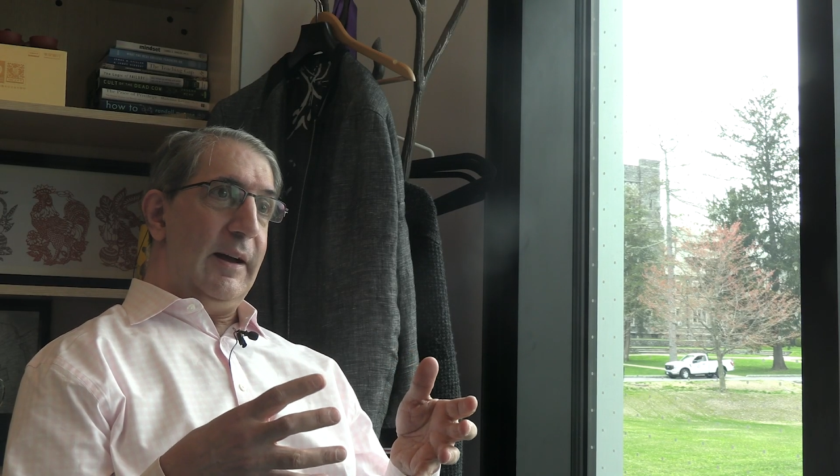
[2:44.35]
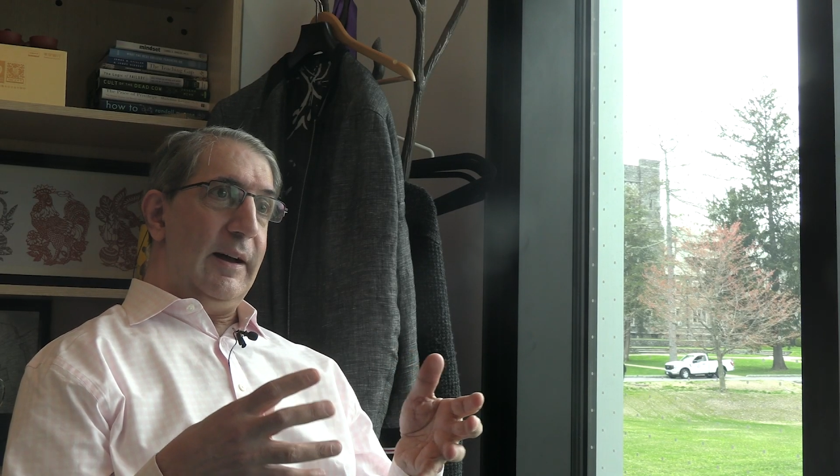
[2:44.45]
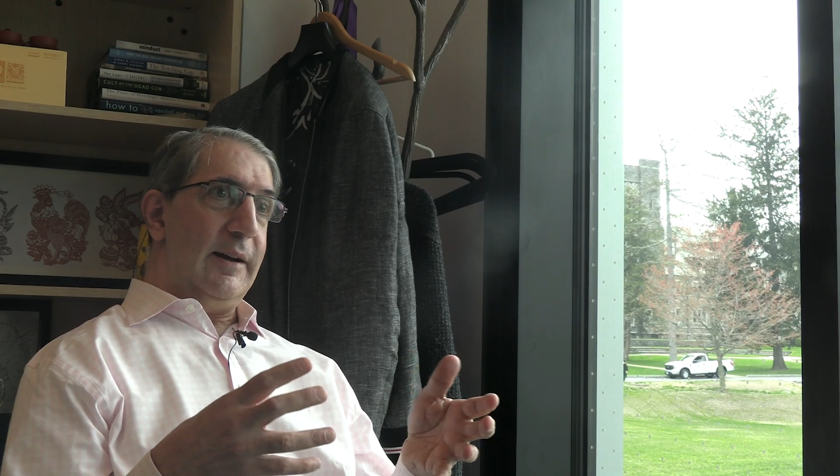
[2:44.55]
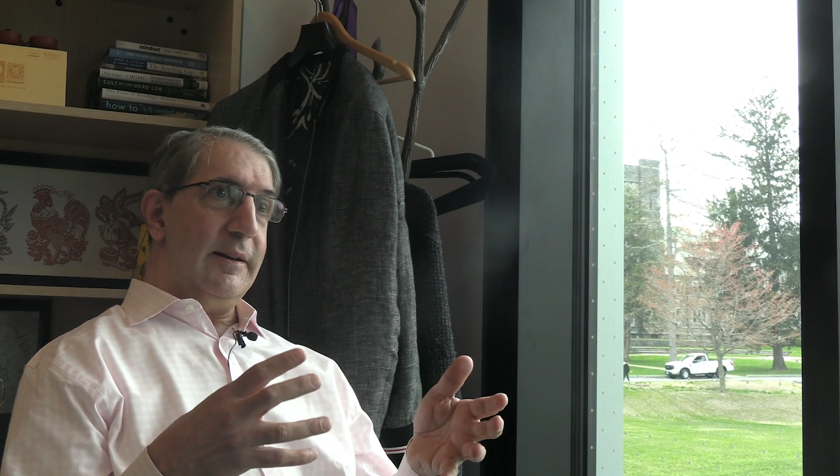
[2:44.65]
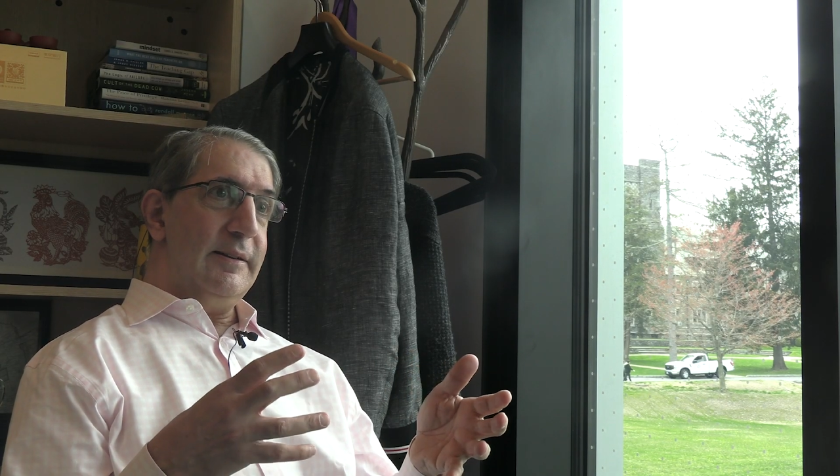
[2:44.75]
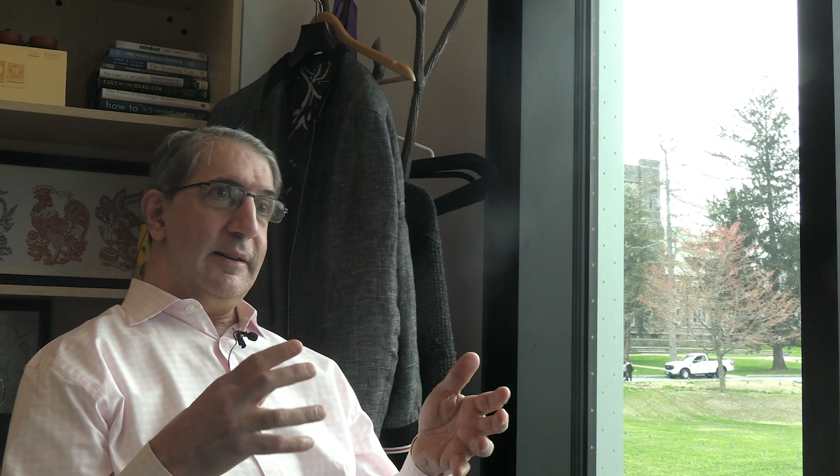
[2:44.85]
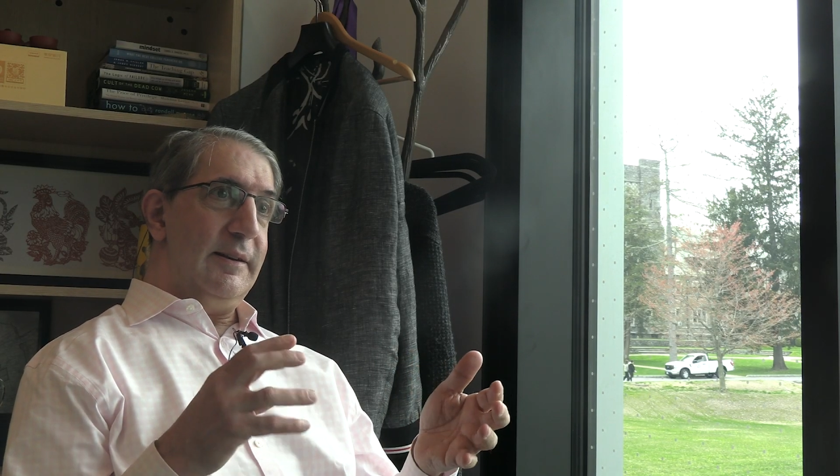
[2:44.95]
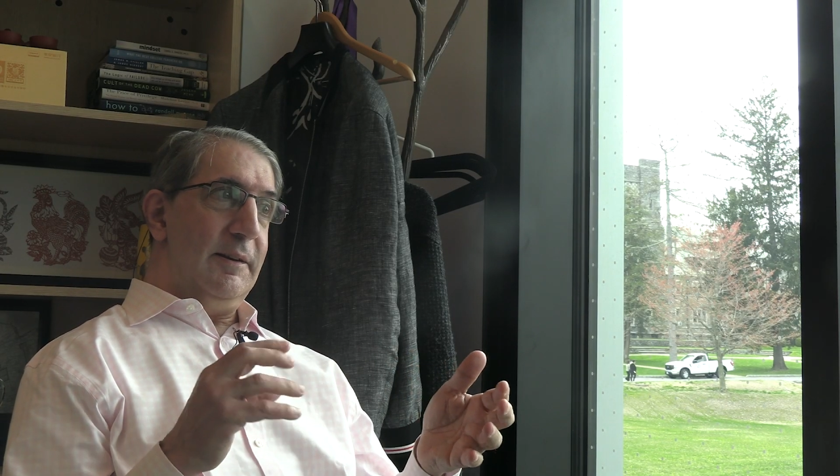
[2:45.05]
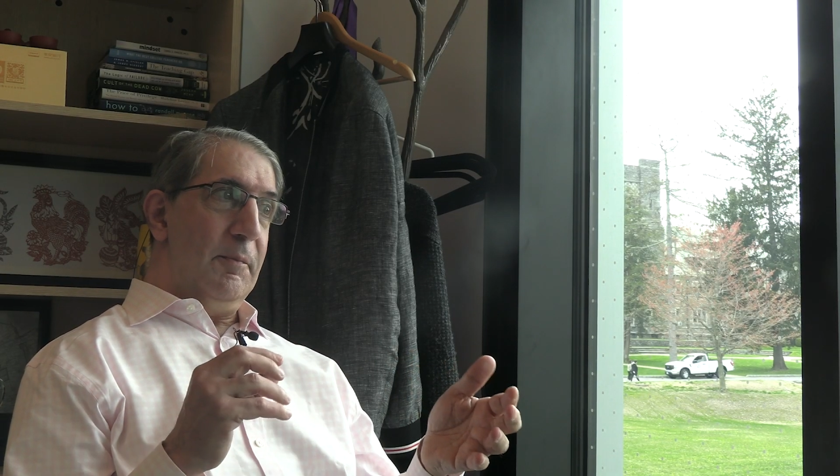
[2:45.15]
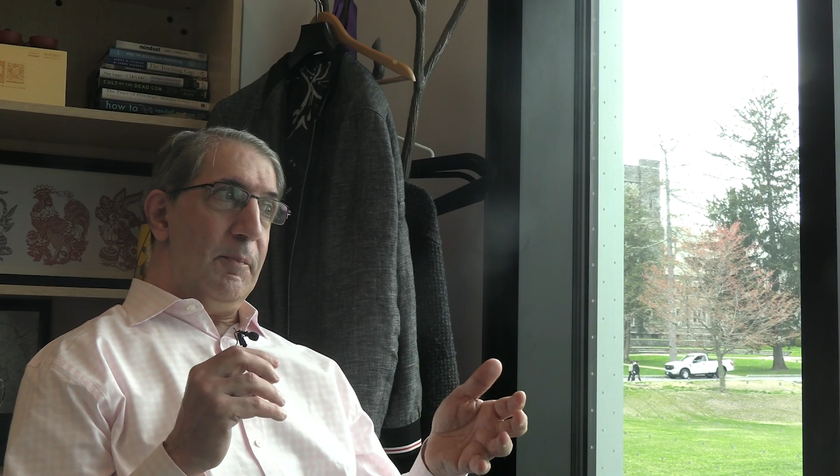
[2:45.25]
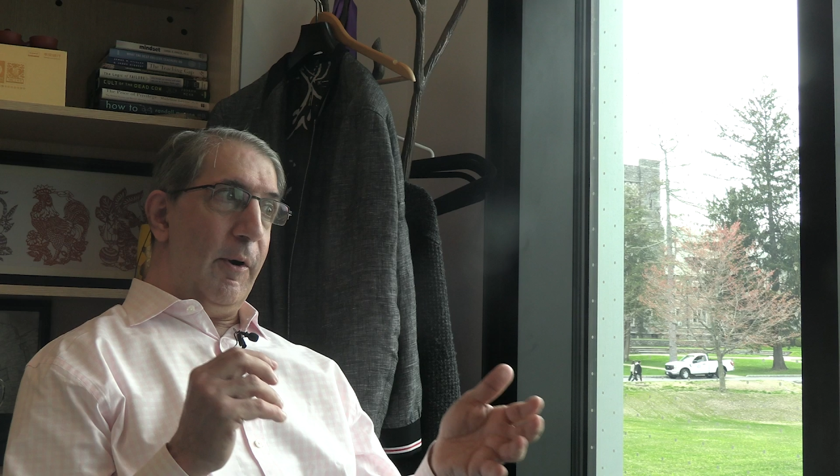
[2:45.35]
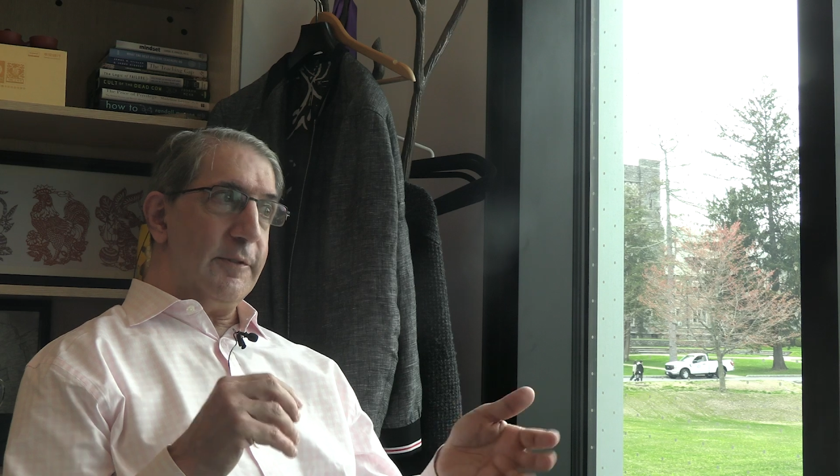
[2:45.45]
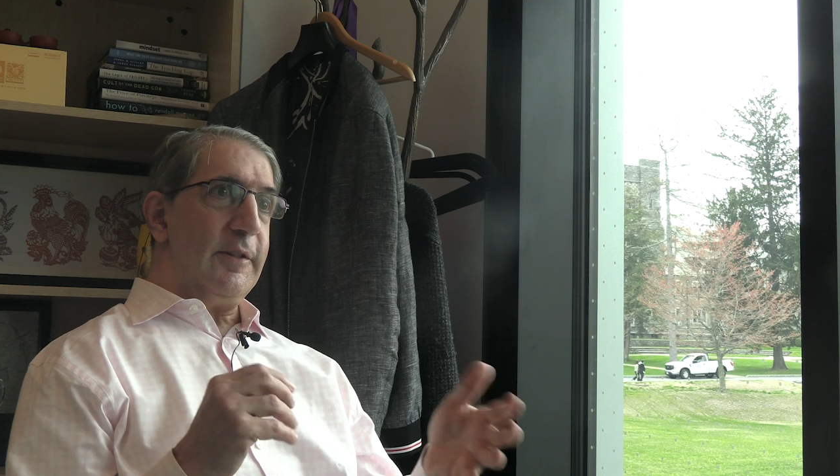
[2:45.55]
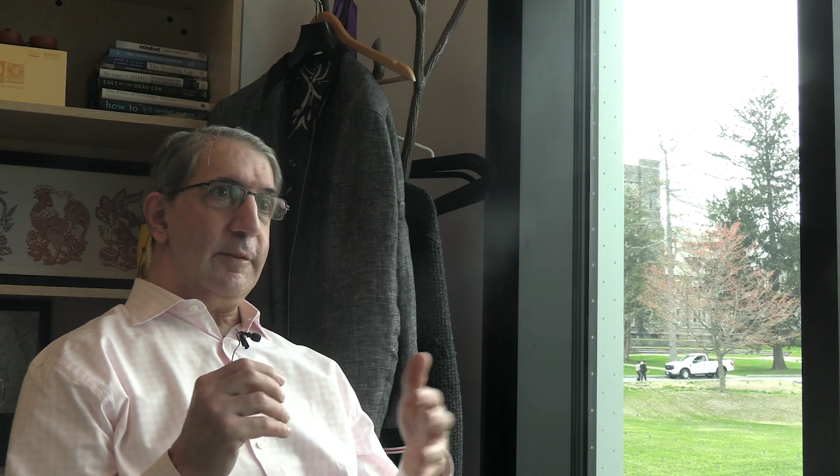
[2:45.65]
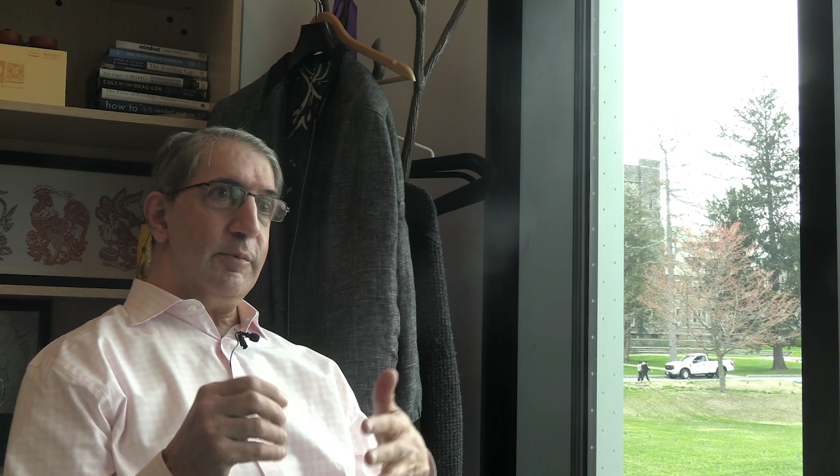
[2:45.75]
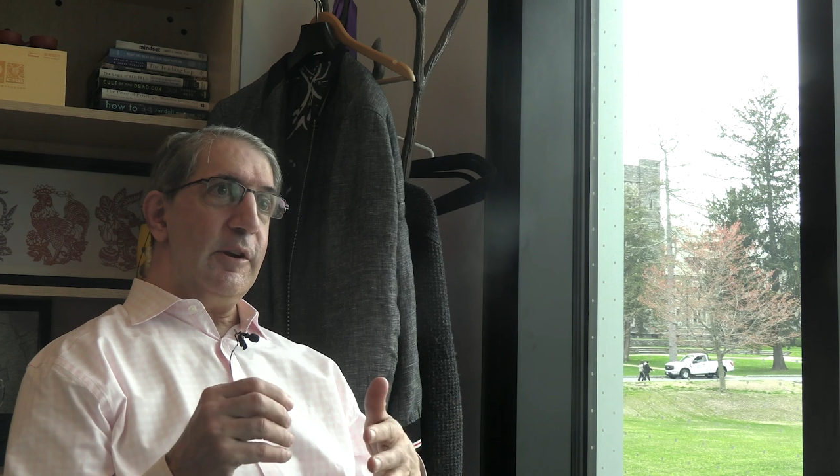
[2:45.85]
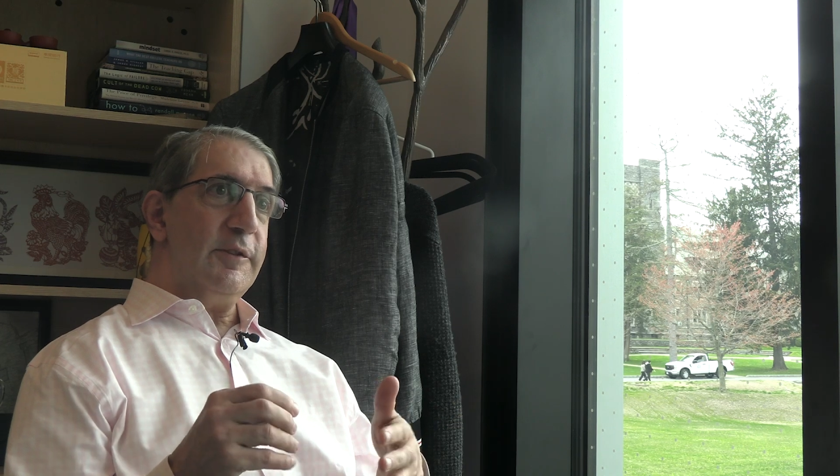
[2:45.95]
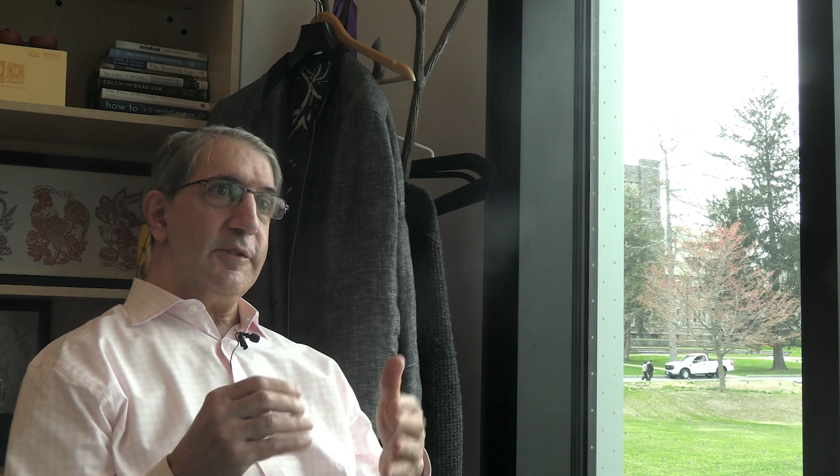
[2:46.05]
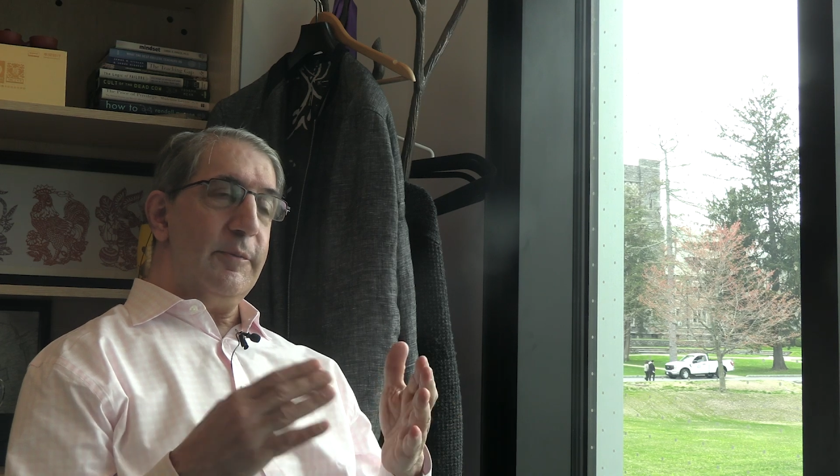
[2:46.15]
on parts of the bridge